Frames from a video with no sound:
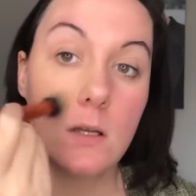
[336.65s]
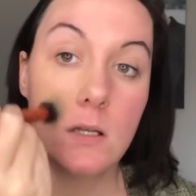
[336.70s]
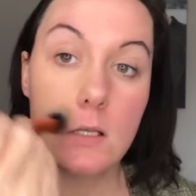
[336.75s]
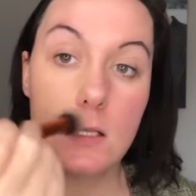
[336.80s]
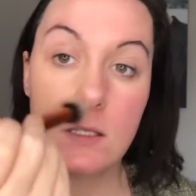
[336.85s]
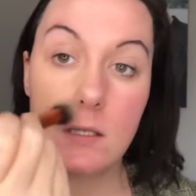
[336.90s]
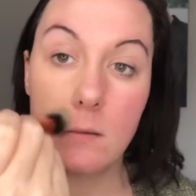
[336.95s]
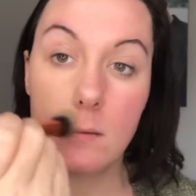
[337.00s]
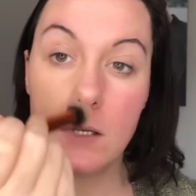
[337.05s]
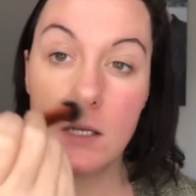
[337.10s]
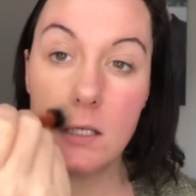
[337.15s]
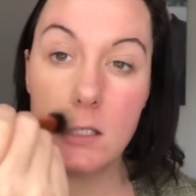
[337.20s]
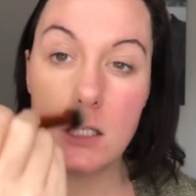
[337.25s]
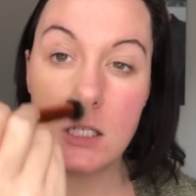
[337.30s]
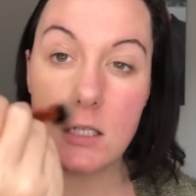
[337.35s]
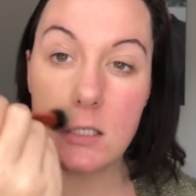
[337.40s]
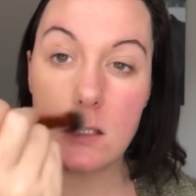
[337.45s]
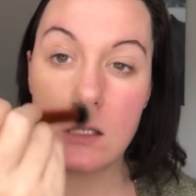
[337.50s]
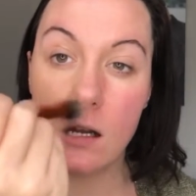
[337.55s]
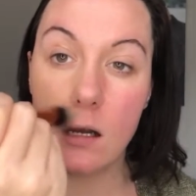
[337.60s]
So I'm gonna
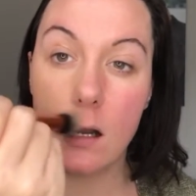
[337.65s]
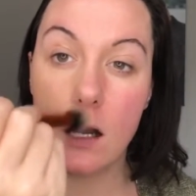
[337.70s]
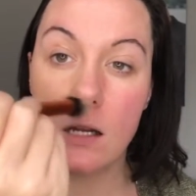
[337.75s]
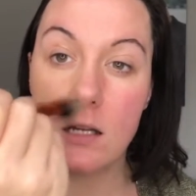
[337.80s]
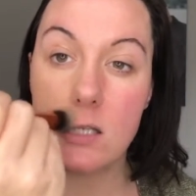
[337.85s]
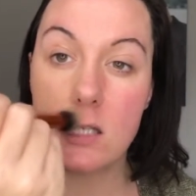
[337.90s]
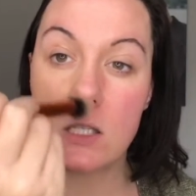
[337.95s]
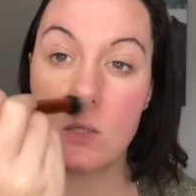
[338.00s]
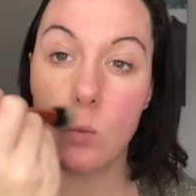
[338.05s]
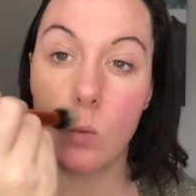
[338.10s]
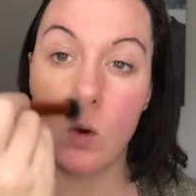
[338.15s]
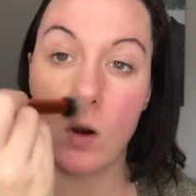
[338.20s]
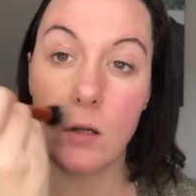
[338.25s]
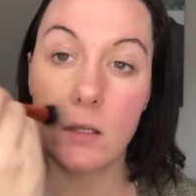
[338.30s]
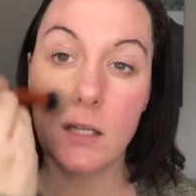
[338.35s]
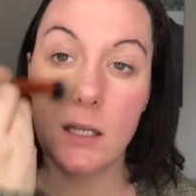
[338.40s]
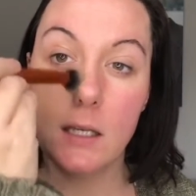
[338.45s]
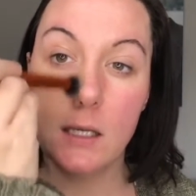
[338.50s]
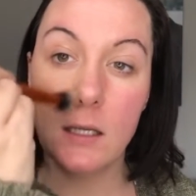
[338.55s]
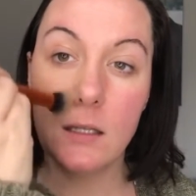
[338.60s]
just start kind of
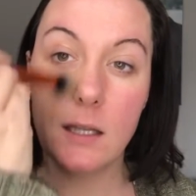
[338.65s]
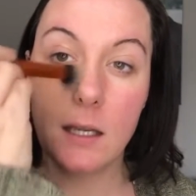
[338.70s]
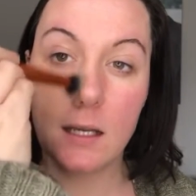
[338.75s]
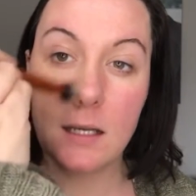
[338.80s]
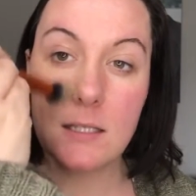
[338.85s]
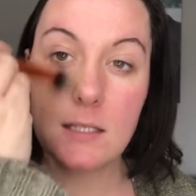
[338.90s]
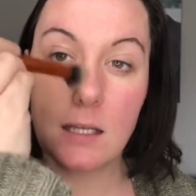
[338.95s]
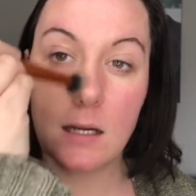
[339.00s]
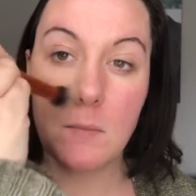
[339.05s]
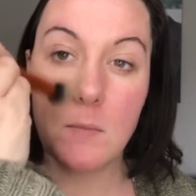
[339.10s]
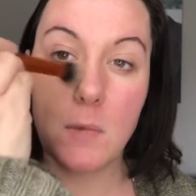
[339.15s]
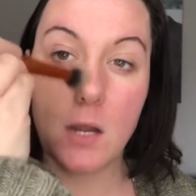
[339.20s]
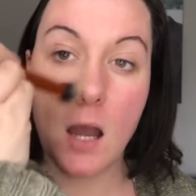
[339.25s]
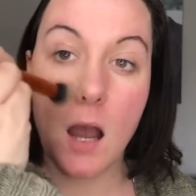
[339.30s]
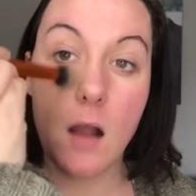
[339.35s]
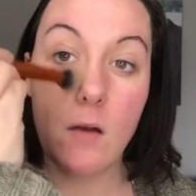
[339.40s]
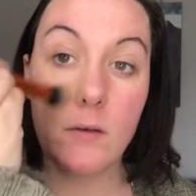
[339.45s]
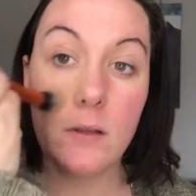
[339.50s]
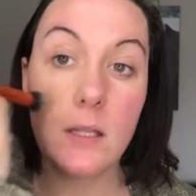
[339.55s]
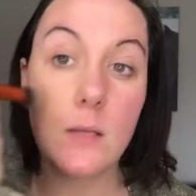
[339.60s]
swirling it. Like I said, I'm
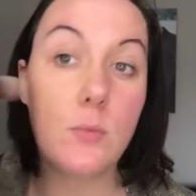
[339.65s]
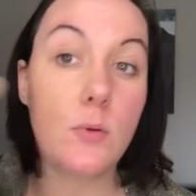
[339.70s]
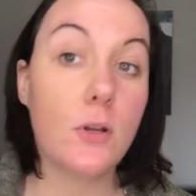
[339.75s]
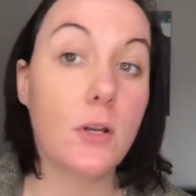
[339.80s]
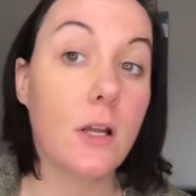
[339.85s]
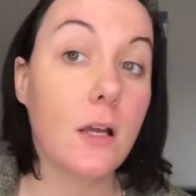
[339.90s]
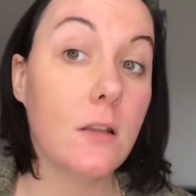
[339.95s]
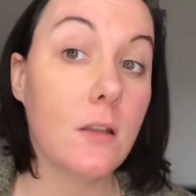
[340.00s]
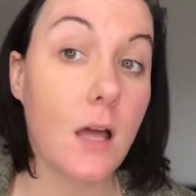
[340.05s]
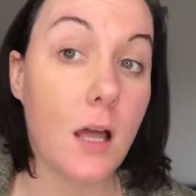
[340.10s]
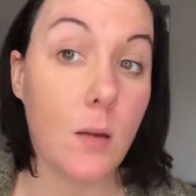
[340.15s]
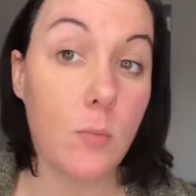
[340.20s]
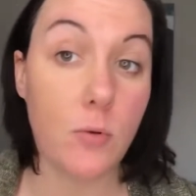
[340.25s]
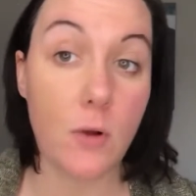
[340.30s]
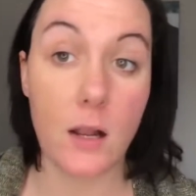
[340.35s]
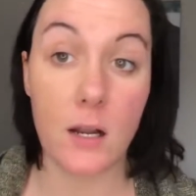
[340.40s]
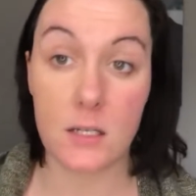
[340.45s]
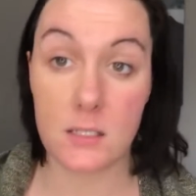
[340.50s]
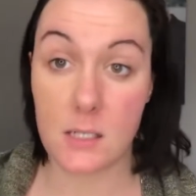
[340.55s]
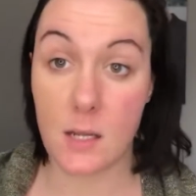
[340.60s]
not really putting a lot of
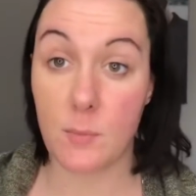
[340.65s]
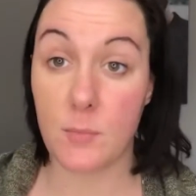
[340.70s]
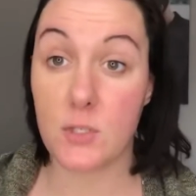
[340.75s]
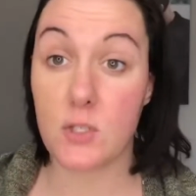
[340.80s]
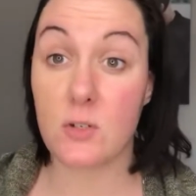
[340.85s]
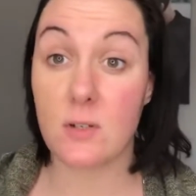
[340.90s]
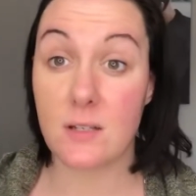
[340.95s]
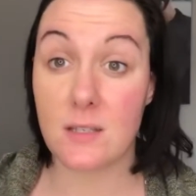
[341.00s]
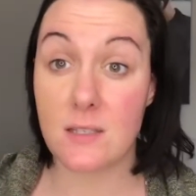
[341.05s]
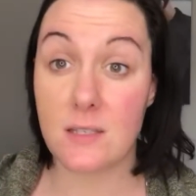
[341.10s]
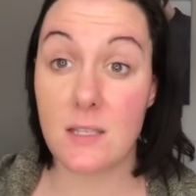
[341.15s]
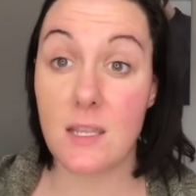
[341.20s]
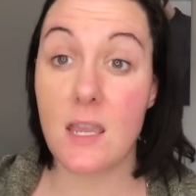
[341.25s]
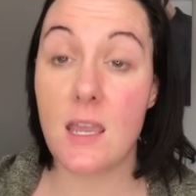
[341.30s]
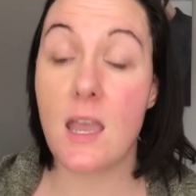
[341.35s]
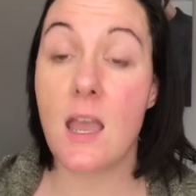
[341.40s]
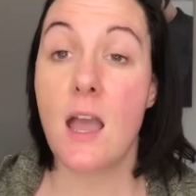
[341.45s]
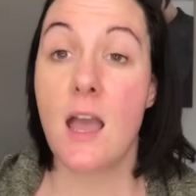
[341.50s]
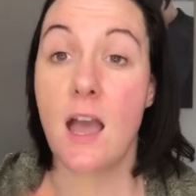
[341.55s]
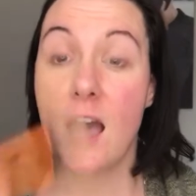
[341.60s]
product on, but you can
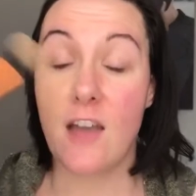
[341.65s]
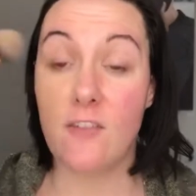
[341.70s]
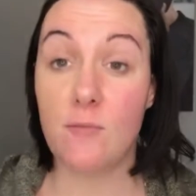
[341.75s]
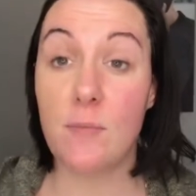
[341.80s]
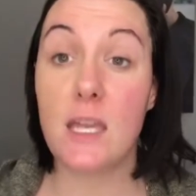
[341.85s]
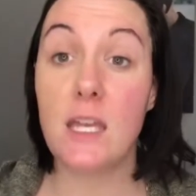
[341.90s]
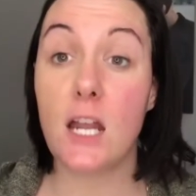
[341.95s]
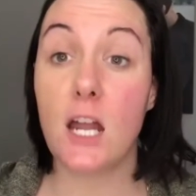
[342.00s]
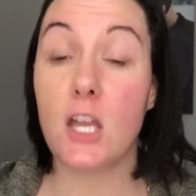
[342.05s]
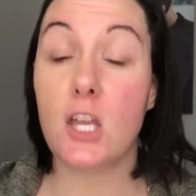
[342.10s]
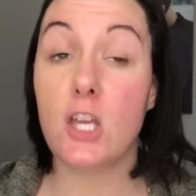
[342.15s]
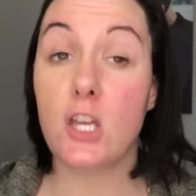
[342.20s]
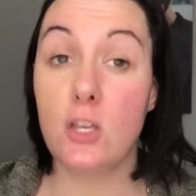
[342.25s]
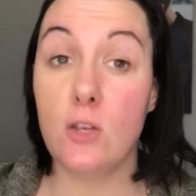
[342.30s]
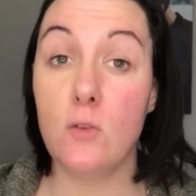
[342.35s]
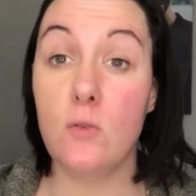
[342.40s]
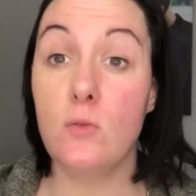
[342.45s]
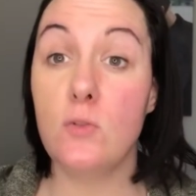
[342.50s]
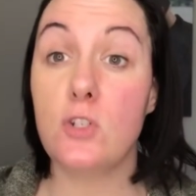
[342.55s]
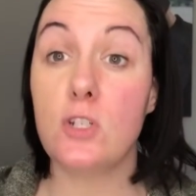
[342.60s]
see I've made a
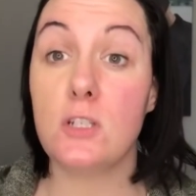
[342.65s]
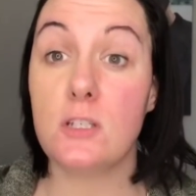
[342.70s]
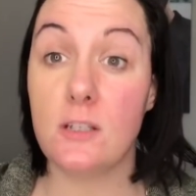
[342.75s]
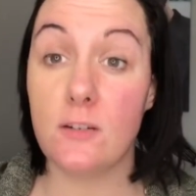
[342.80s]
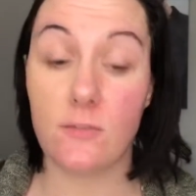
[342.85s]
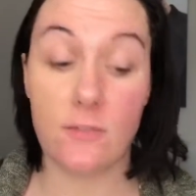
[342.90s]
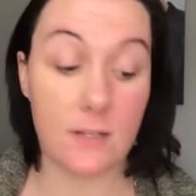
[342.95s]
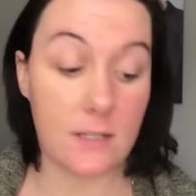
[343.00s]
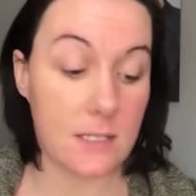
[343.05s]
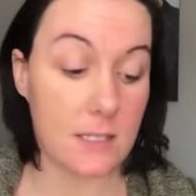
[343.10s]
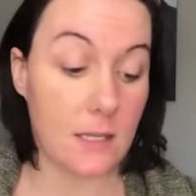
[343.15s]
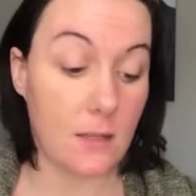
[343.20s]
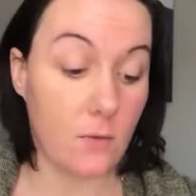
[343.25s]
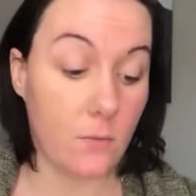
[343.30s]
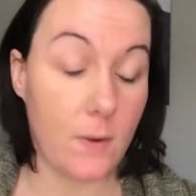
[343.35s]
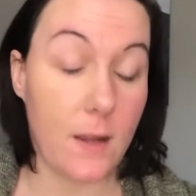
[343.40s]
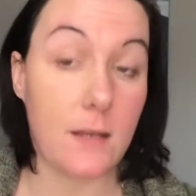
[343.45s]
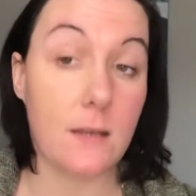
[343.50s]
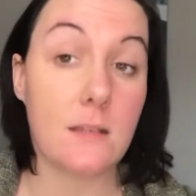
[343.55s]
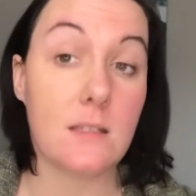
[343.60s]
huge difference in the
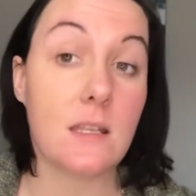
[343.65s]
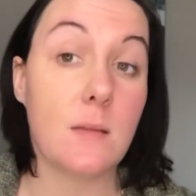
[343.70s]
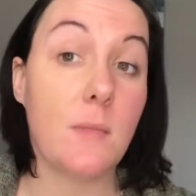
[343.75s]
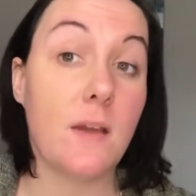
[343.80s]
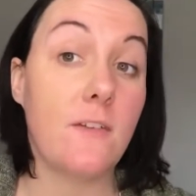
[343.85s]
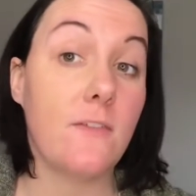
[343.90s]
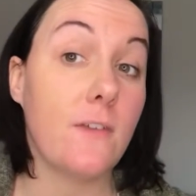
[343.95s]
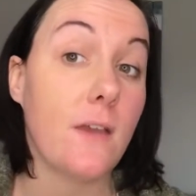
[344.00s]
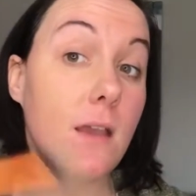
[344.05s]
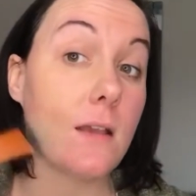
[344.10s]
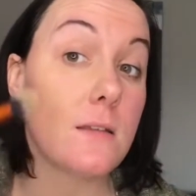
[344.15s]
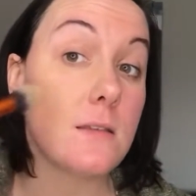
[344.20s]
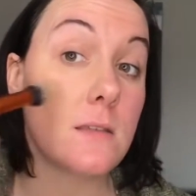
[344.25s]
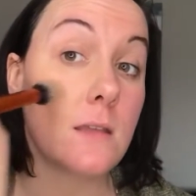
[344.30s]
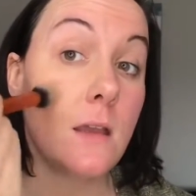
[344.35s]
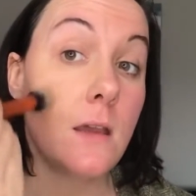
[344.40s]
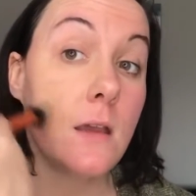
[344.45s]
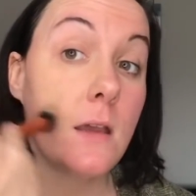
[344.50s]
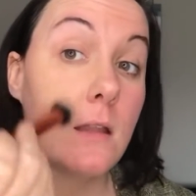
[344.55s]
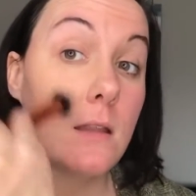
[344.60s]
redness on my face.
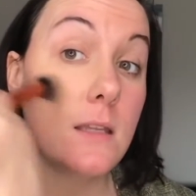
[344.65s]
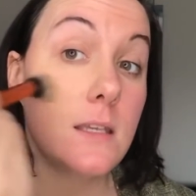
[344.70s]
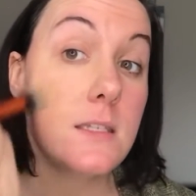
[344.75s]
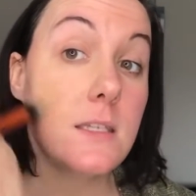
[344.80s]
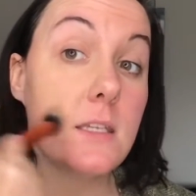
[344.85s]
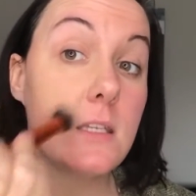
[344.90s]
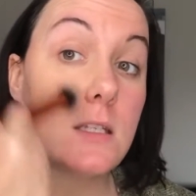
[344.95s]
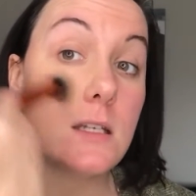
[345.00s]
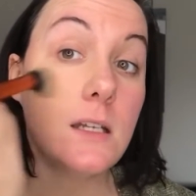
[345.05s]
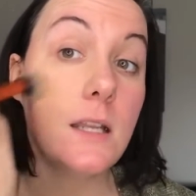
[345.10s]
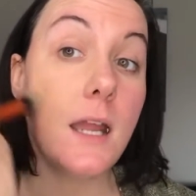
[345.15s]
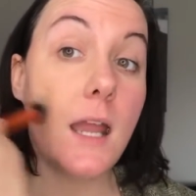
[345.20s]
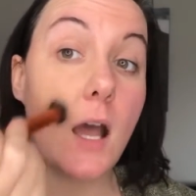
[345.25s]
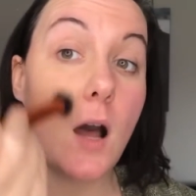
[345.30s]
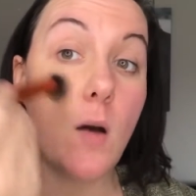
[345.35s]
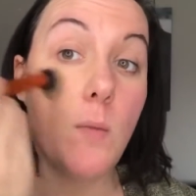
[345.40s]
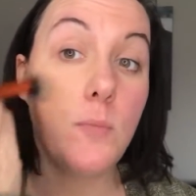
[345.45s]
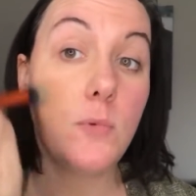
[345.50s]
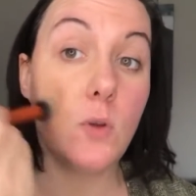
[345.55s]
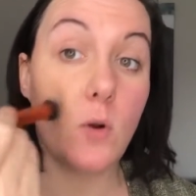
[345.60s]
This is gonna
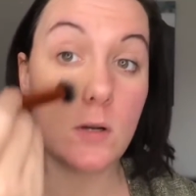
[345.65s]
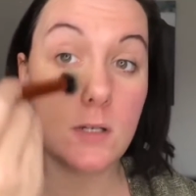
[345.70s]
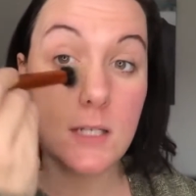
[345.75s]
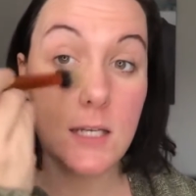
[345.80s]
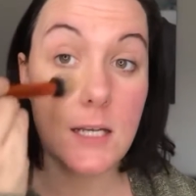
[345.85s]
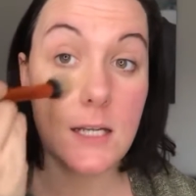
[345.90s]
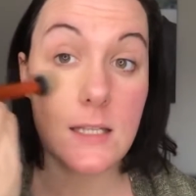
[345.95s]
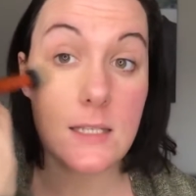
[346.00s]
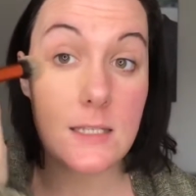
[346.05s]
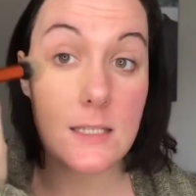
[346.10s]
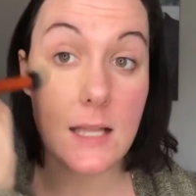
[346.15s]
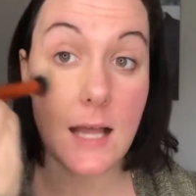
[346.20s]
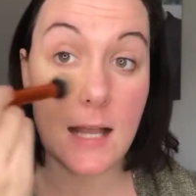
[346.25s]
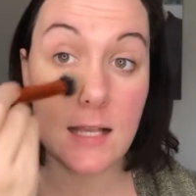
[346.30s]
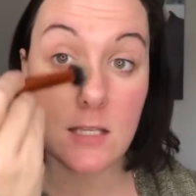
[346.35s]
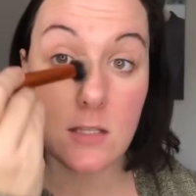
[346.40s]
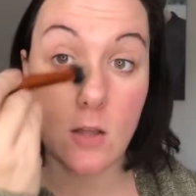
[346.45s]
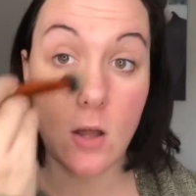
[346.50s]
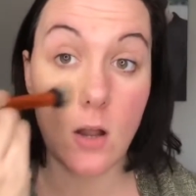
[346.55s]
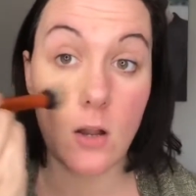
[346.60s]
help your tins
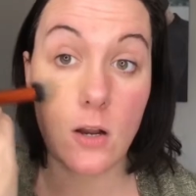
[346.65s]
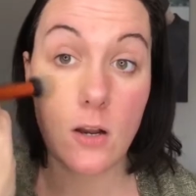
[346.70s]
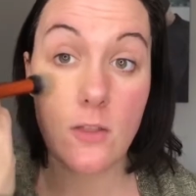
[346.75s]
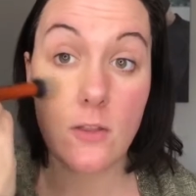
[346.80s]
last longer.